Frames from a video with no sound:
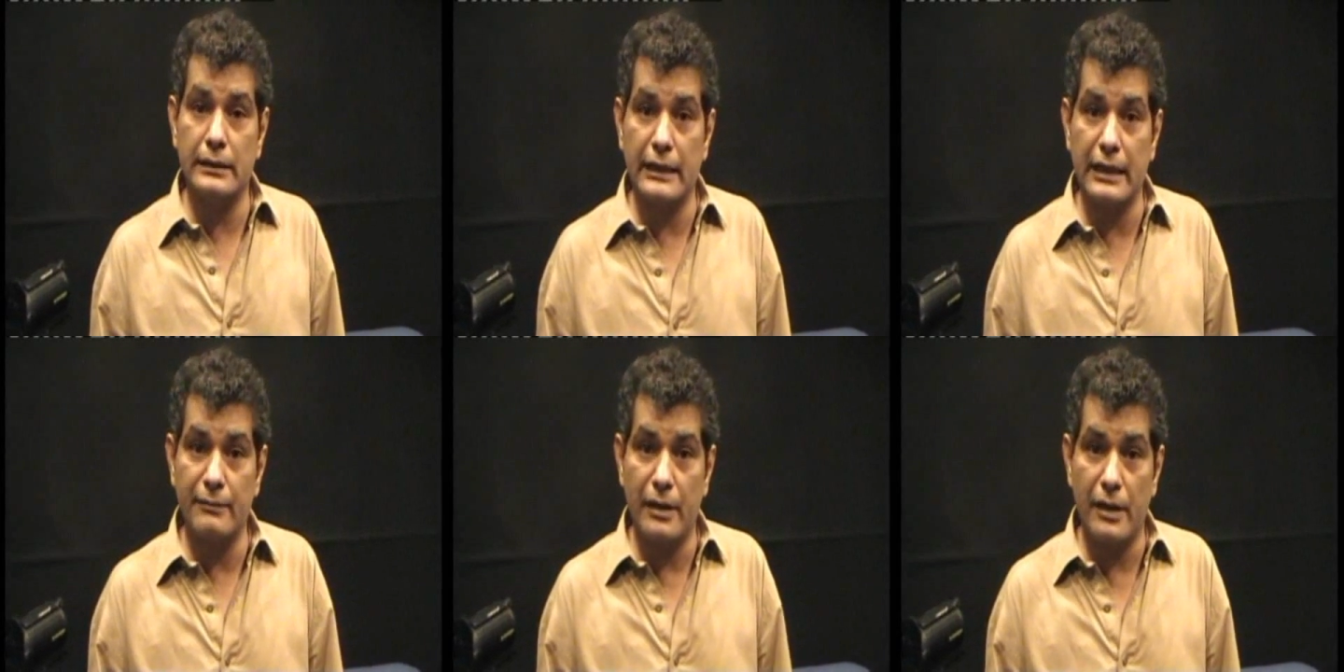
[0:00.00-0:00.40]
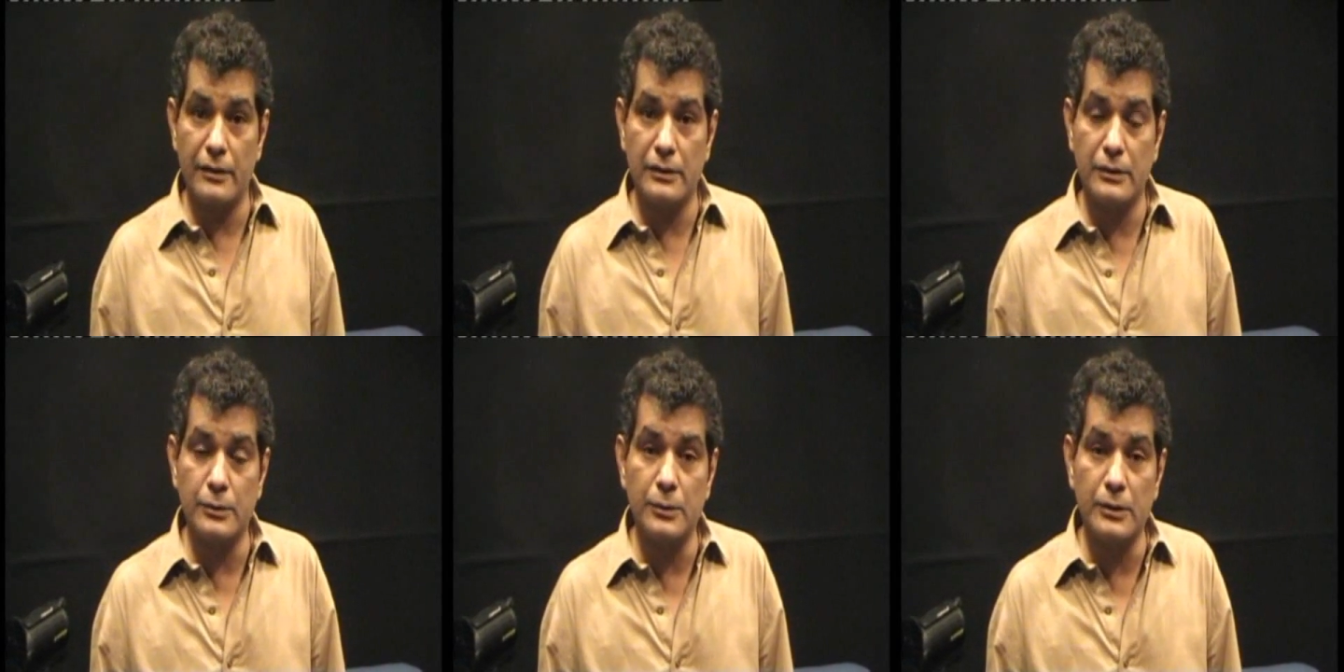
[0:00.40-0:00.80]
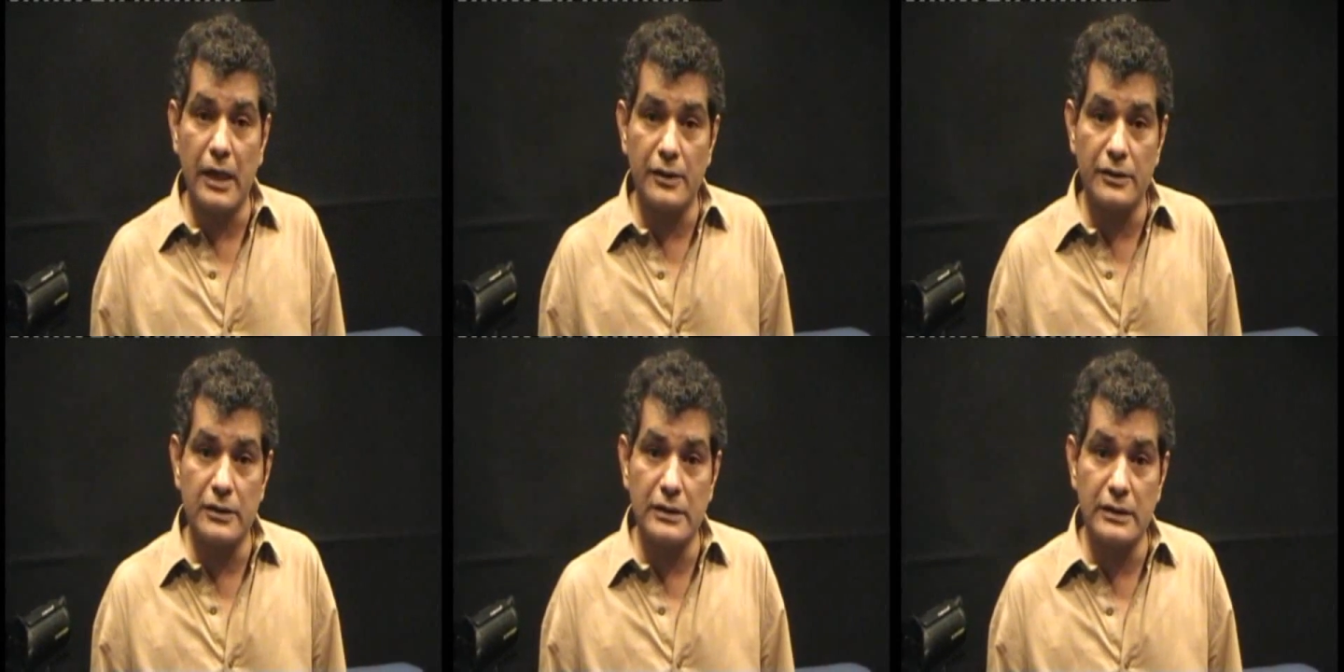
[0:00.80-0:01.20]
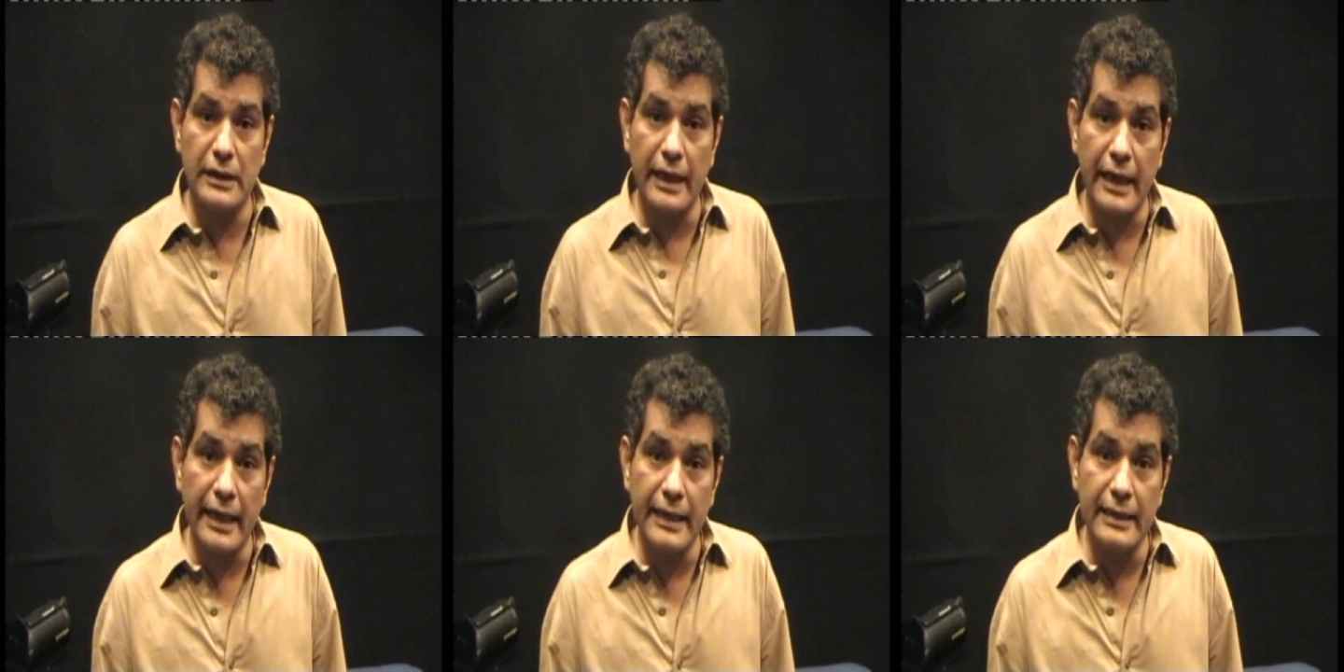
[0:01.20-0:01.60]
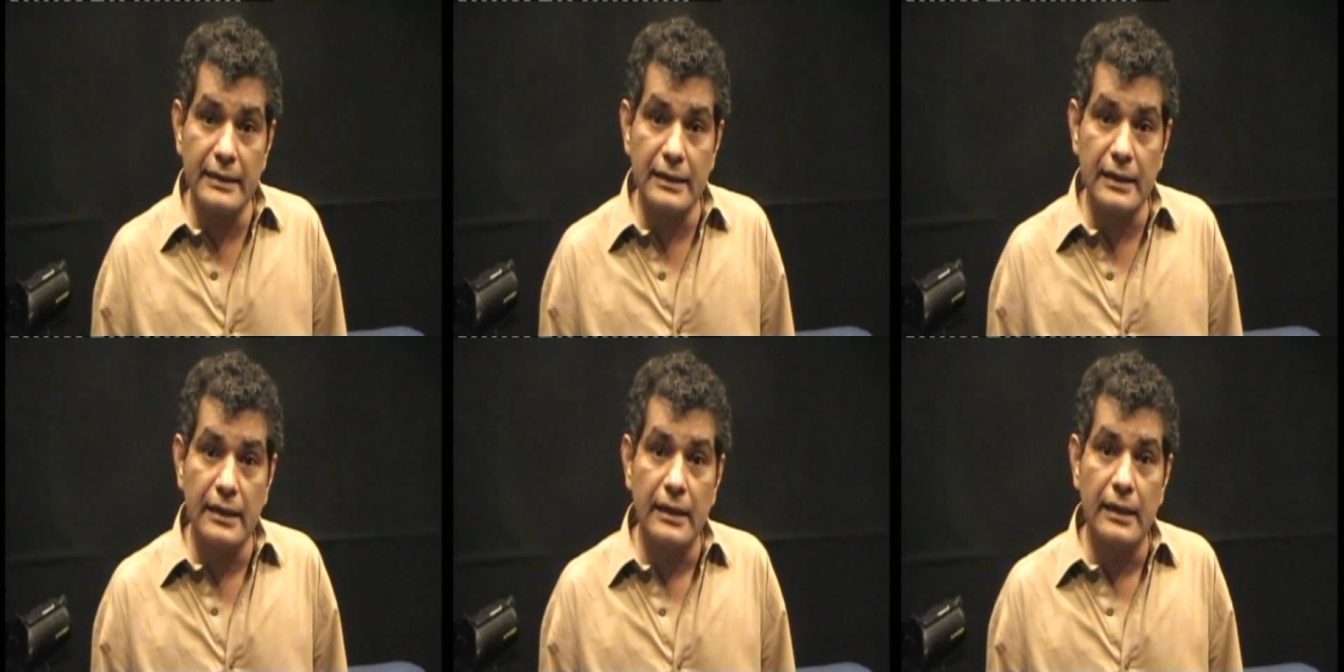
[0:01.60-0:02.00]
came out in
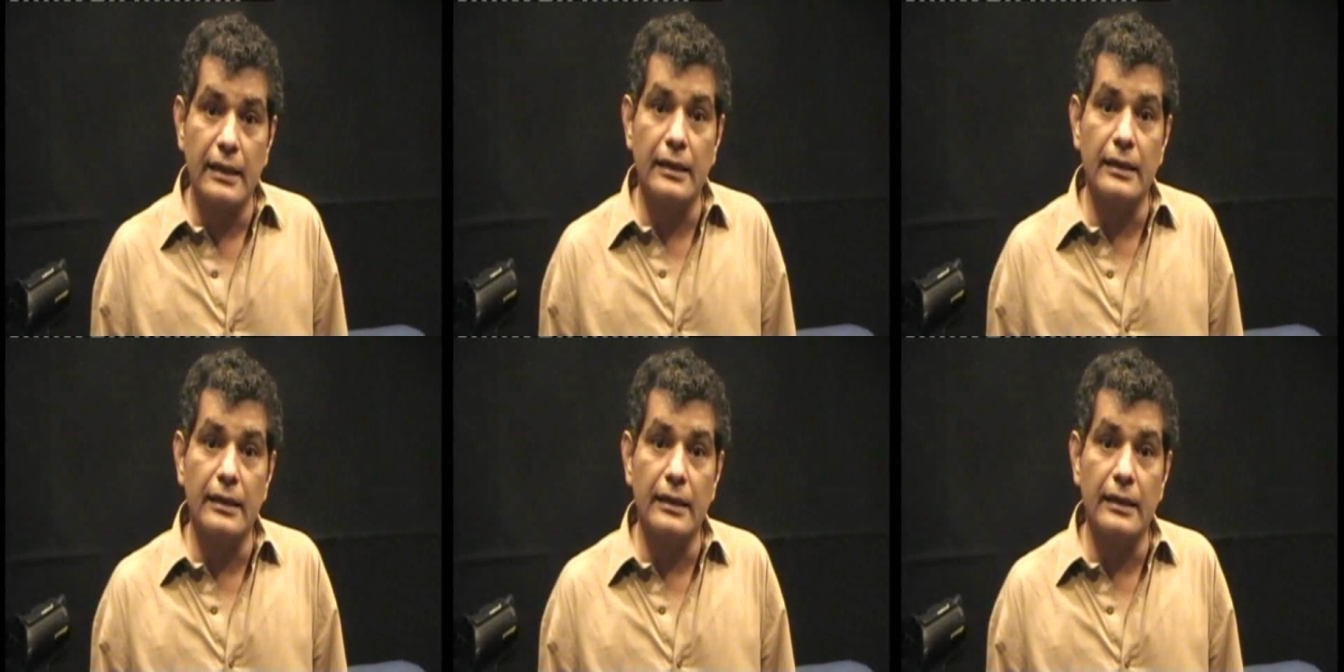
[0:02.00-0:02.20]
2008,